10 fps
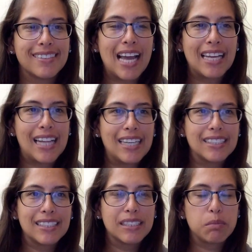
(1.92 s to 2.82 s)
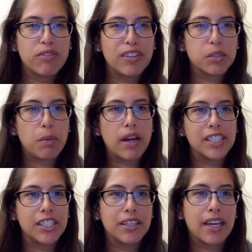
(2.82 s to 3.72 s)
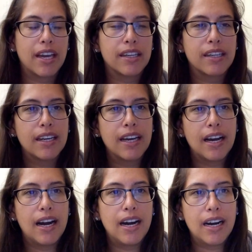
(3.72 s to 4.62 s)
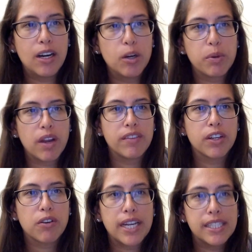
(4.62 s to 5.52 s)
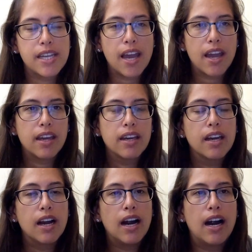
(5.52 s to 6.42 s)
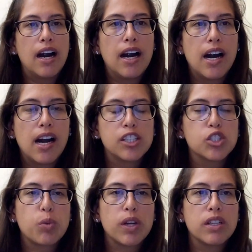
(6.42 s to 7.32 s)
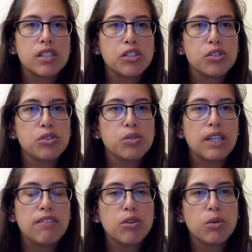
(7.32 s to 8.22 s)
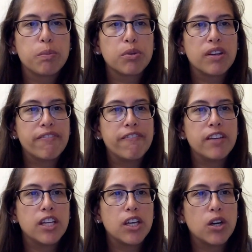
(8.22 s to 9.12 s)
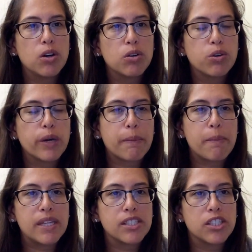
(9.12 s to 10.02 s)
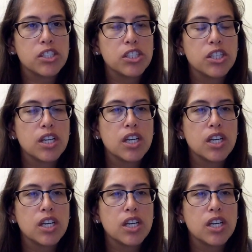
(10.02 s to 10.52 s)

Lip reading: Hi class, Professor Myers here again. Hope you're having a great day. I just wanted to leave you a brief video, quick message